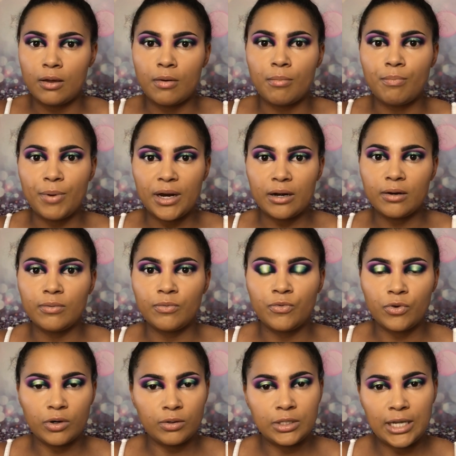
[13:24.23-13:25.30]
better
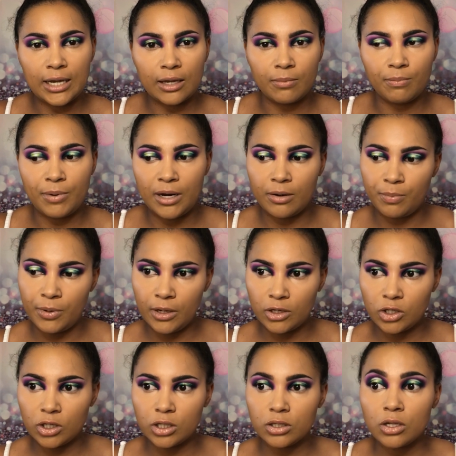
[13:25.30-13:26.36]
for taking better
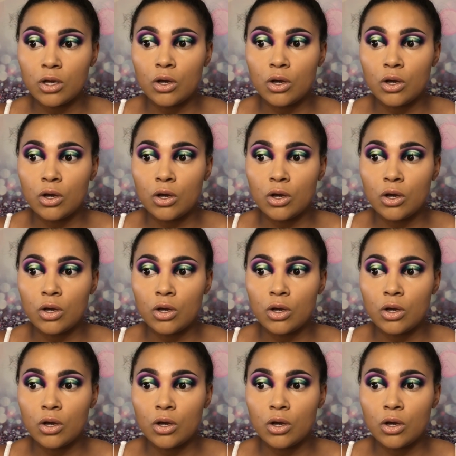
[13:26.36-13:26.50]
pictures.